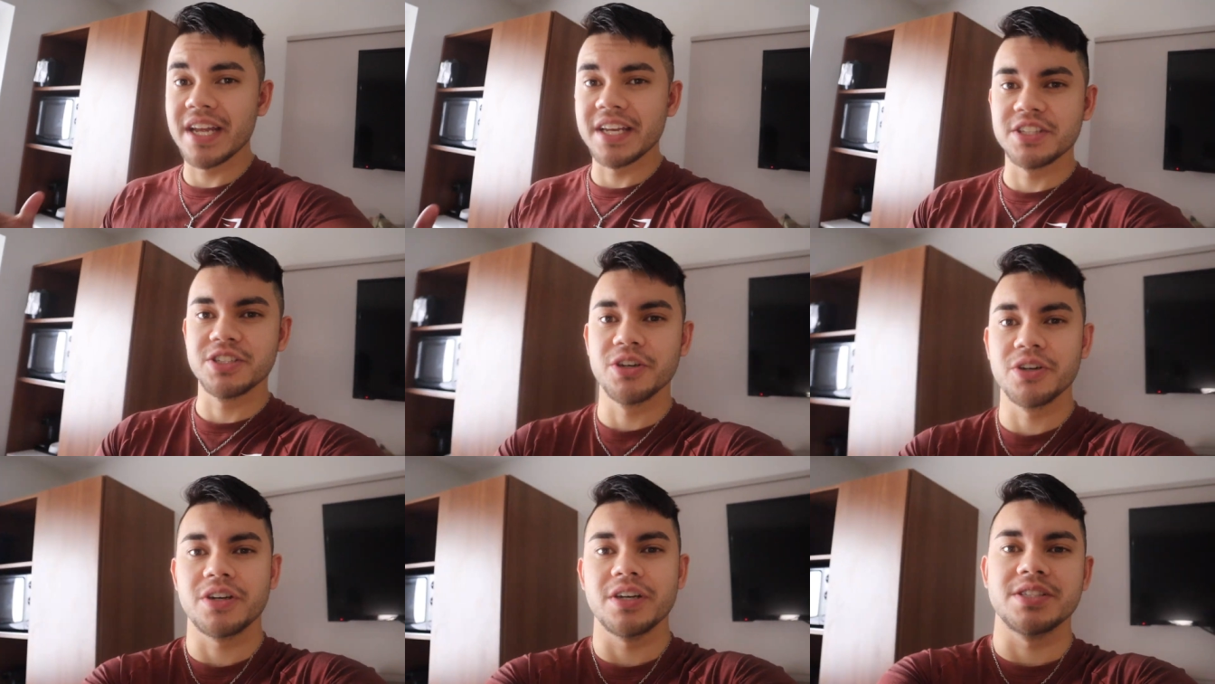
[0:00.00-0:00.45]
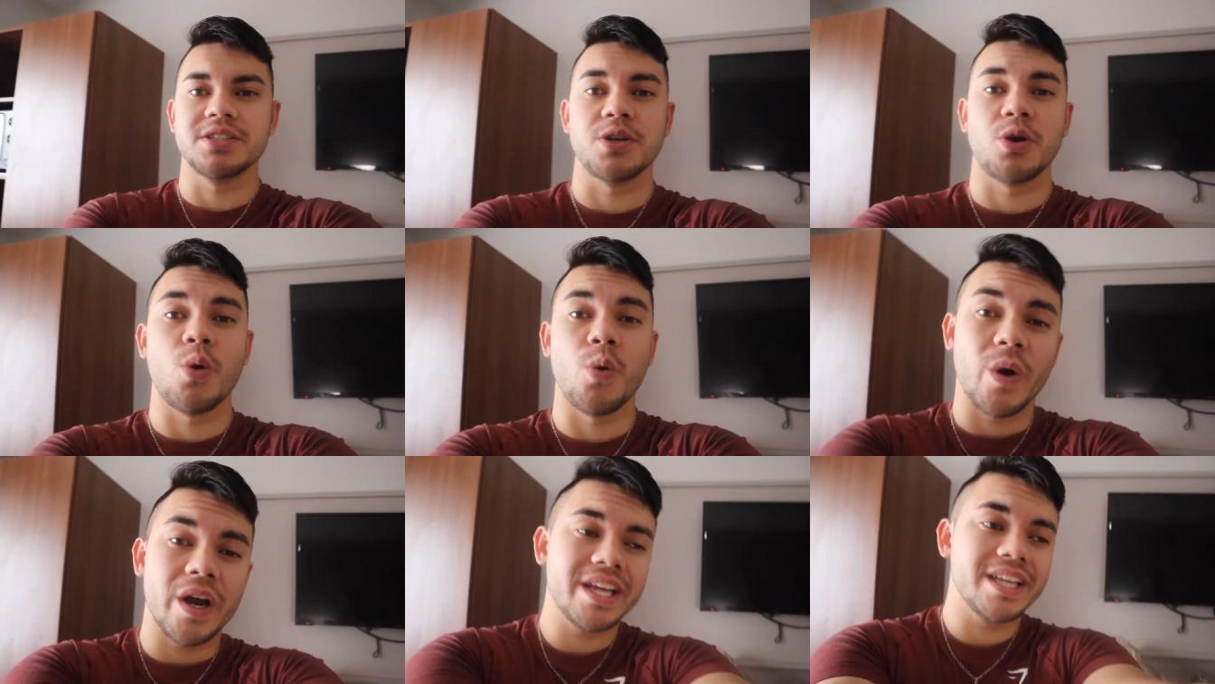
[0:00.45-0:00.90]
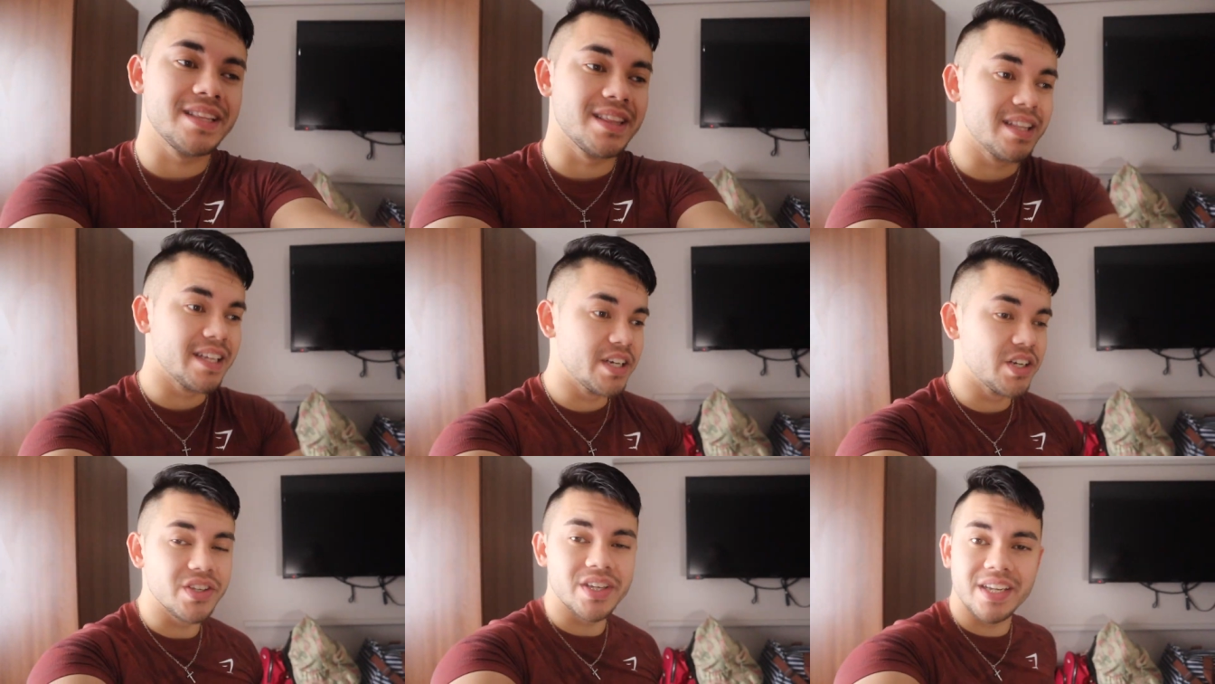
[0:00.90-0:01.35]
It took us quite
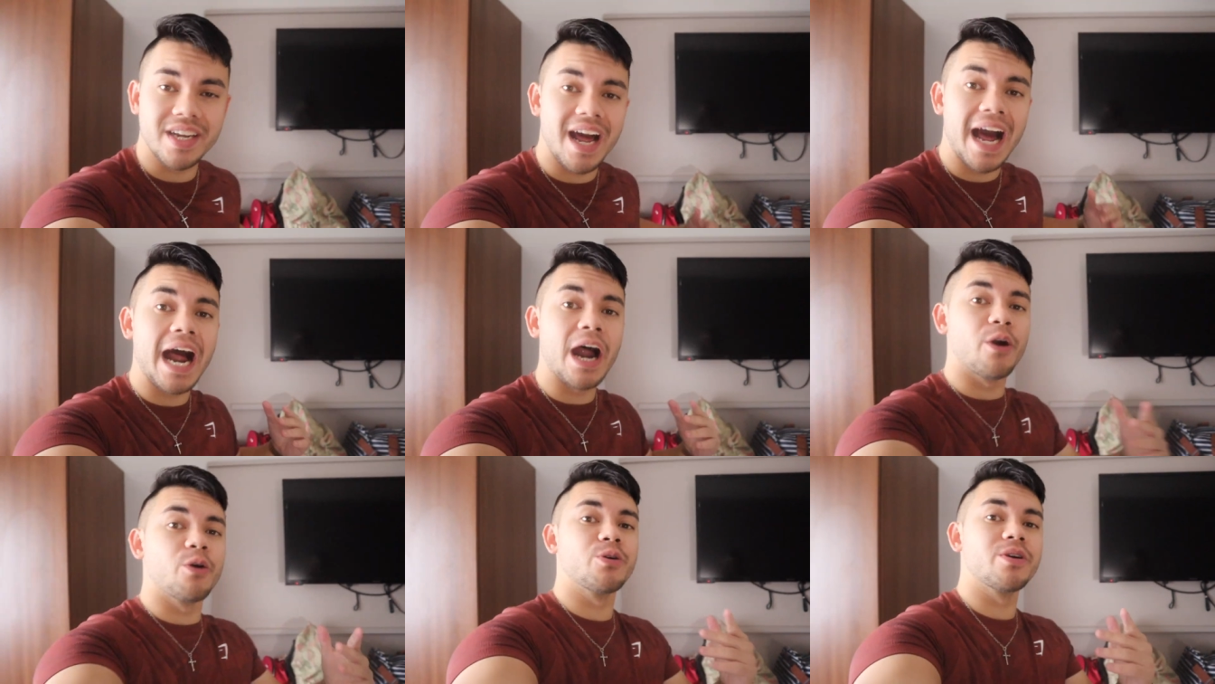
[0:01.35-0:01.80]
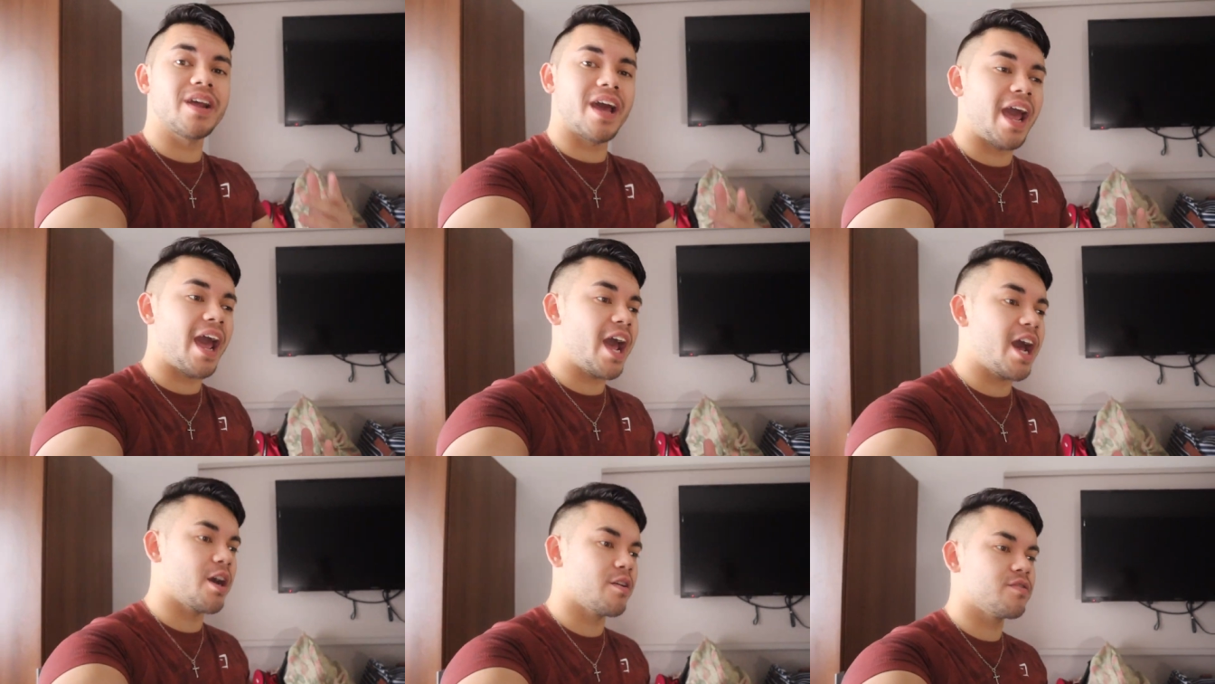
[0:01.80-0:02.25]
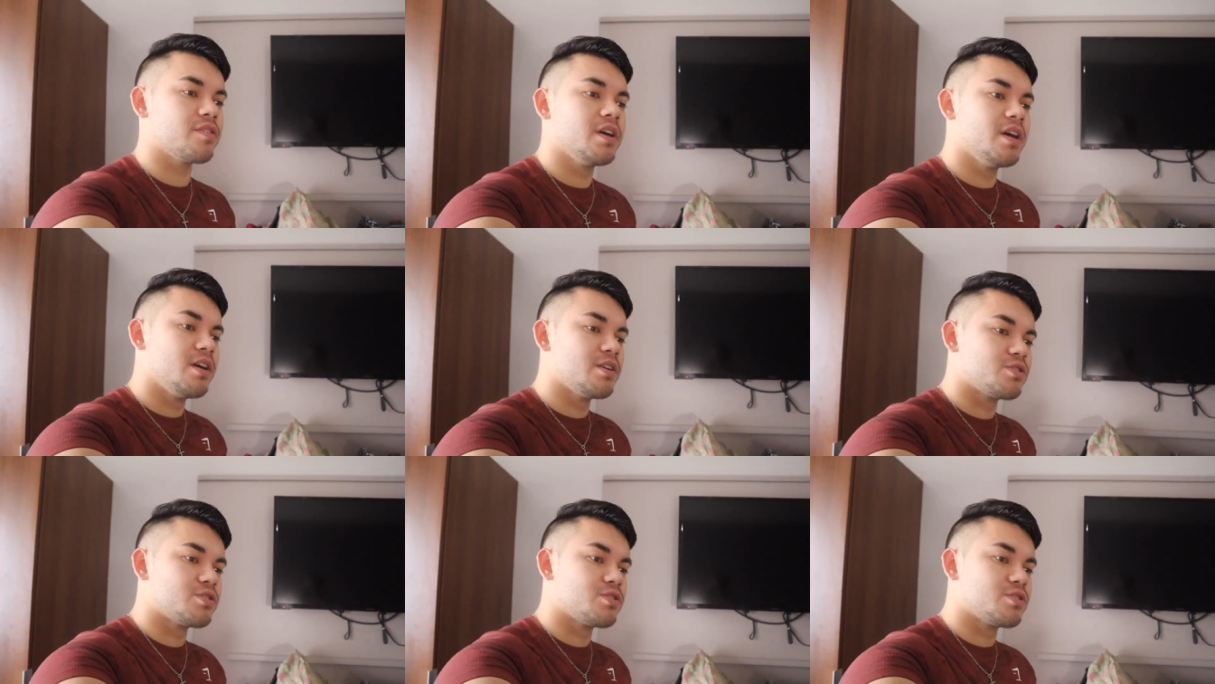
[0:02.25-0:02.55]
literally an hour and a half